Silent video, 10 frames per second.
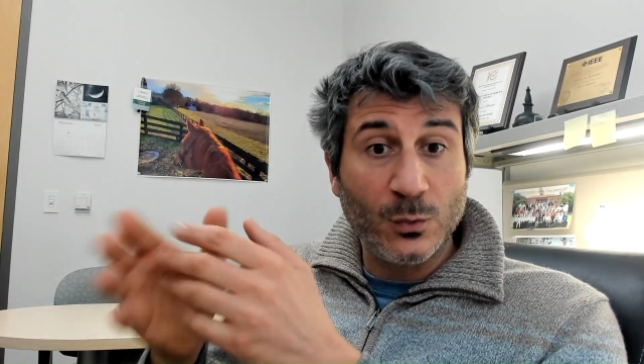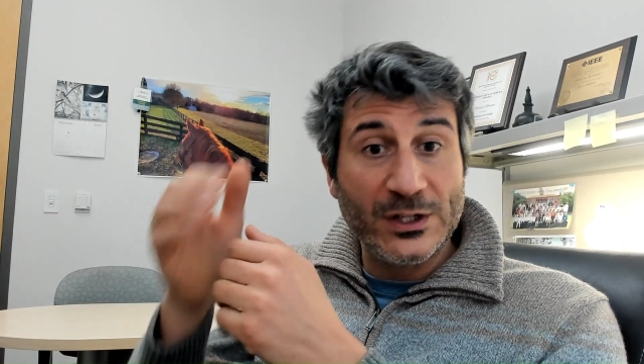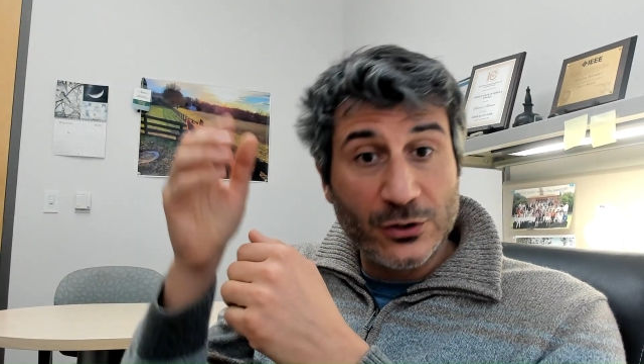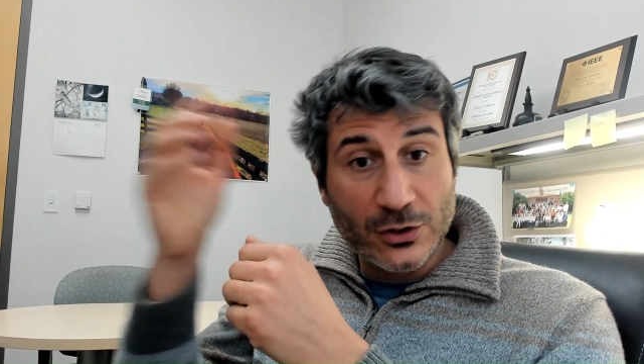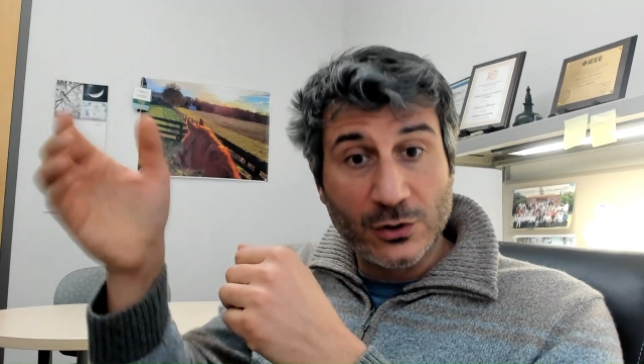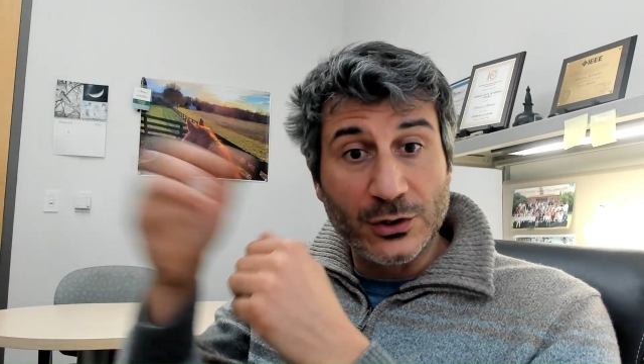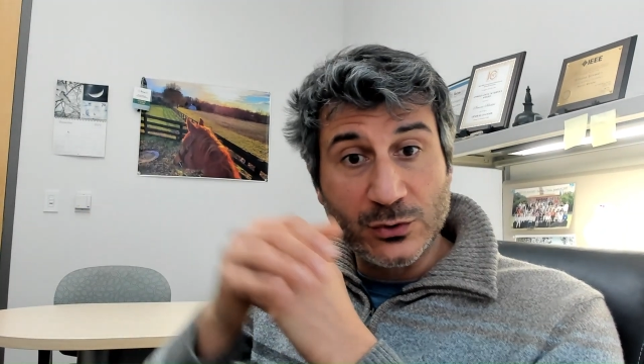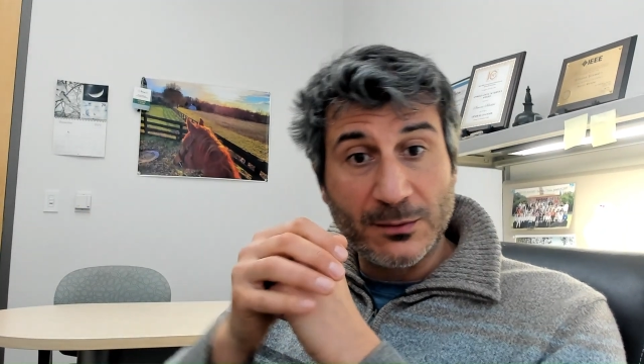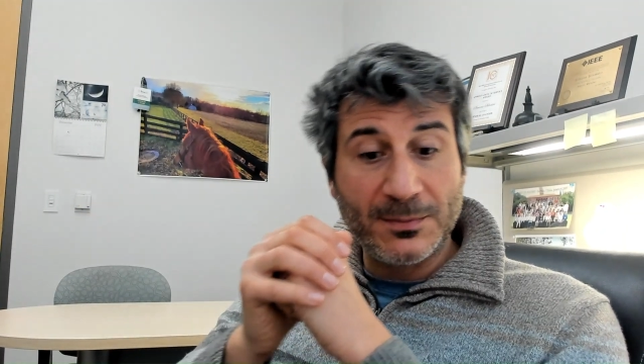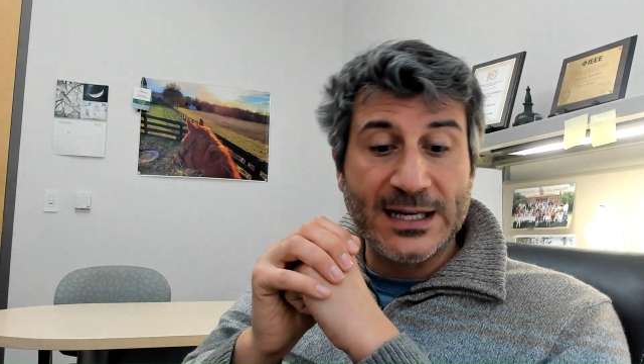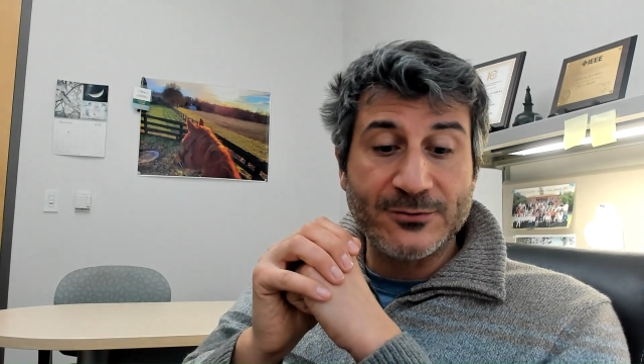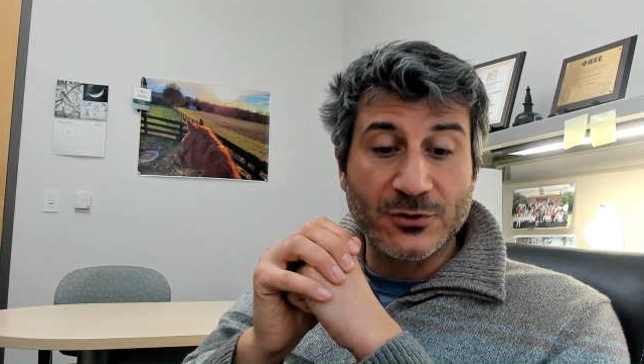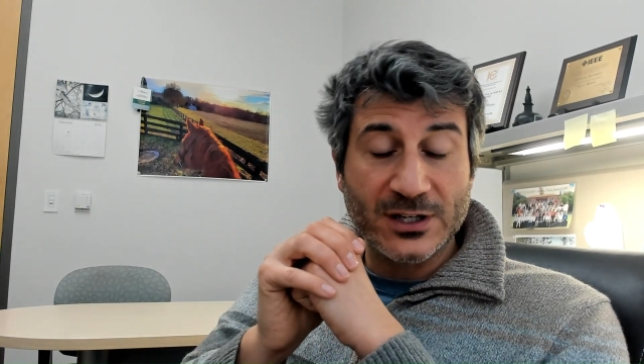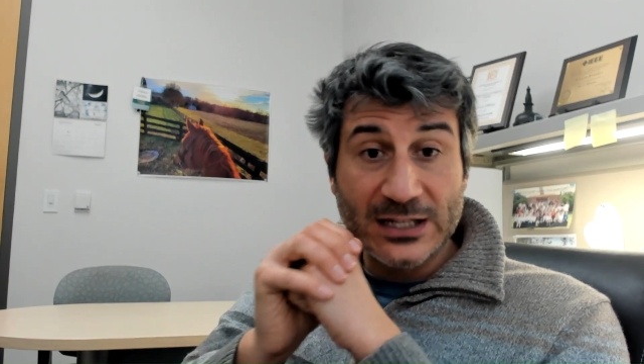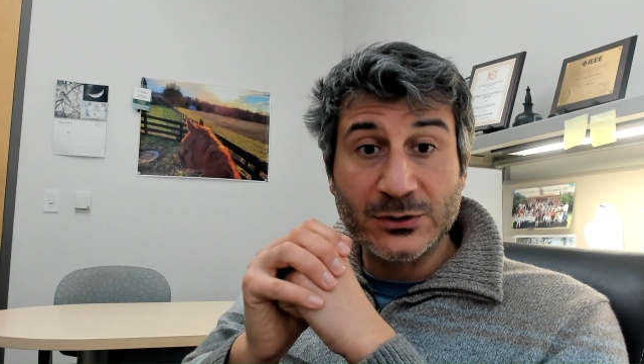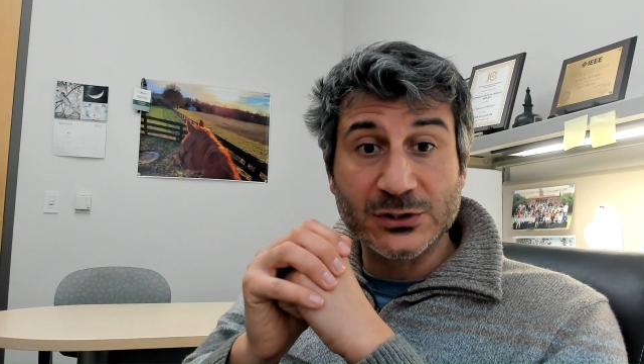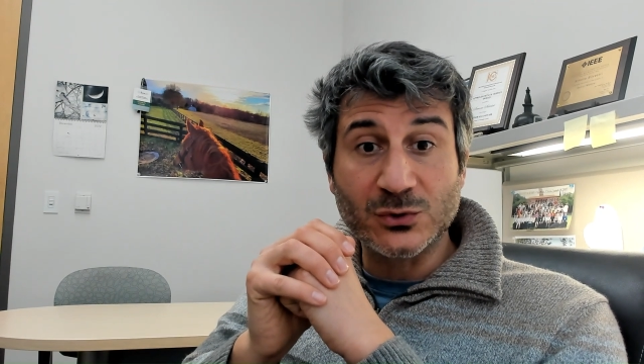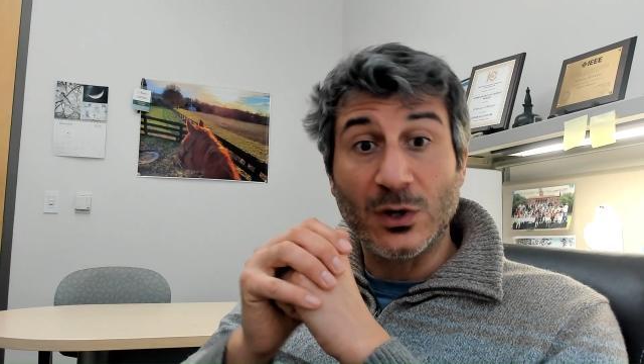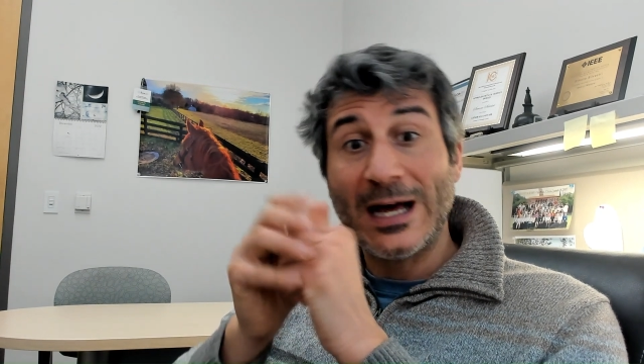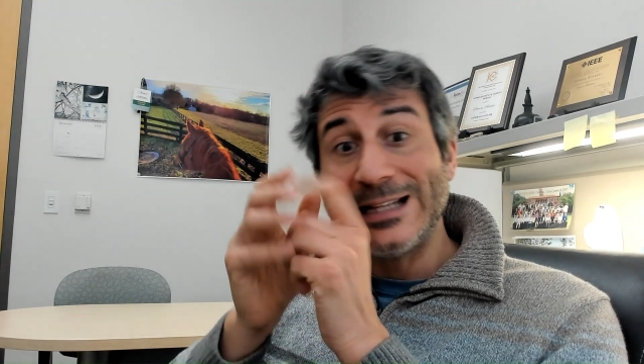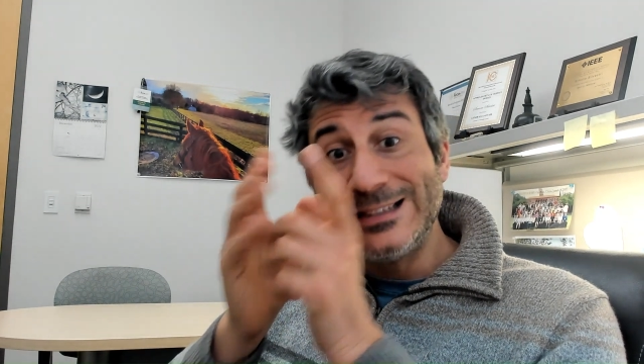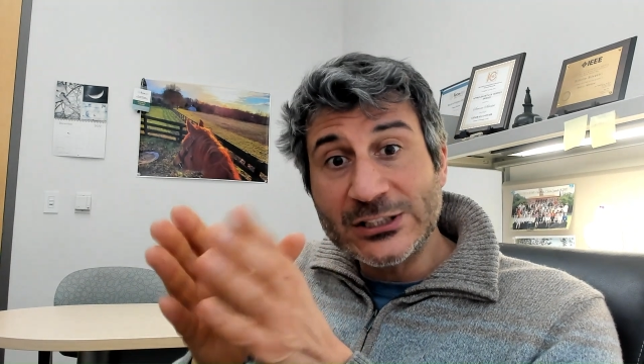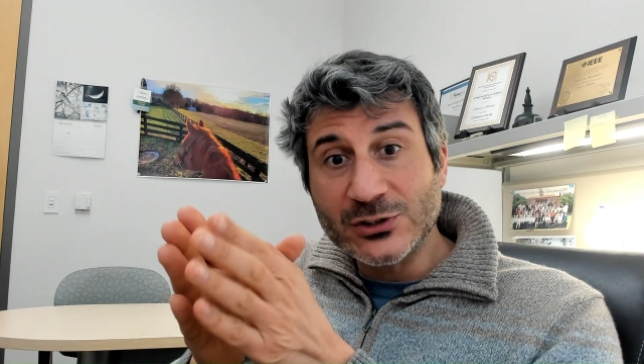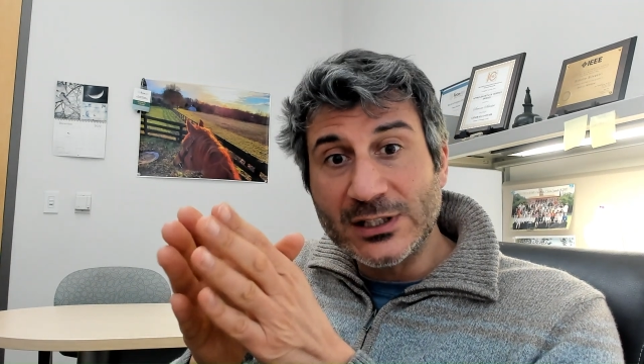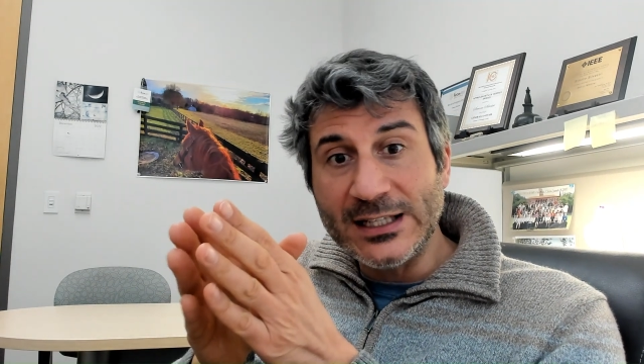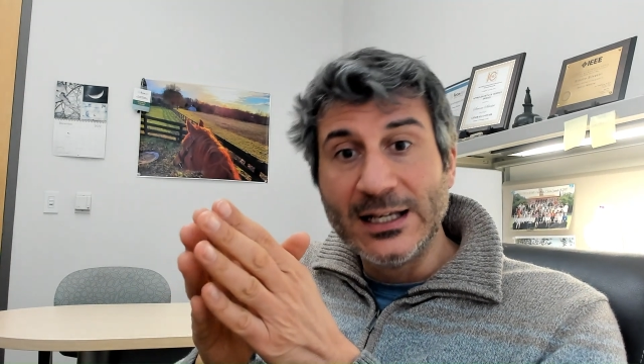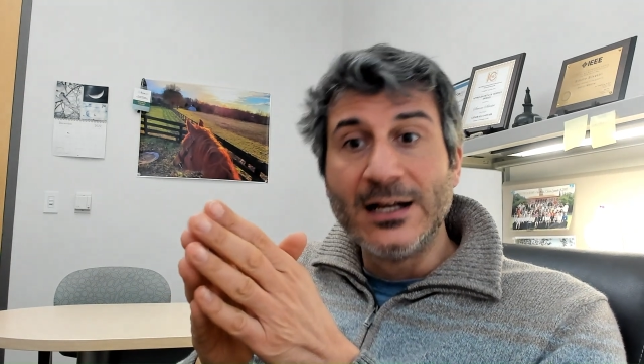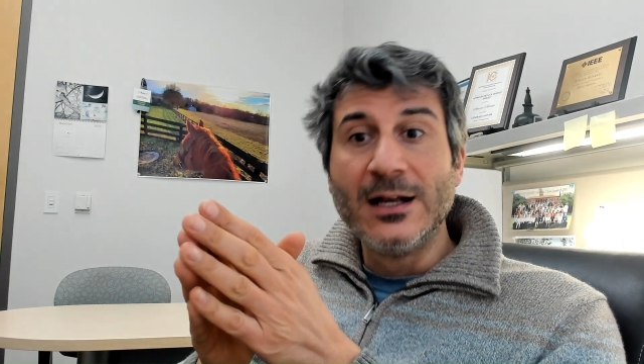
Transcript: when you're going to apply for graduate school. Additionally,